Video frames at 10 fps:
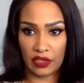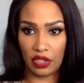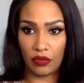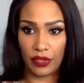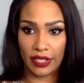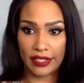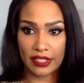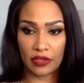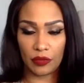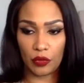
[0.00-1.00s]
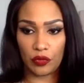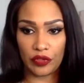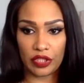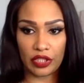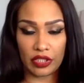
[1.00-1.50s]
Otherwise, keep it
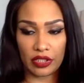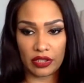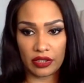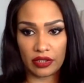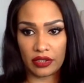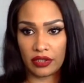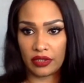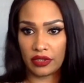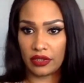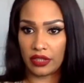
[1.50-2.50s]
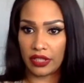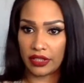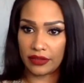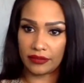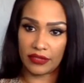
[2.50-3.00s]
moving. Like,
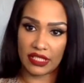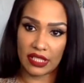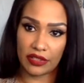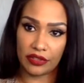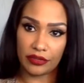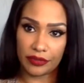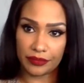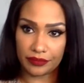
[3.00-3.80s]
that's how you do it.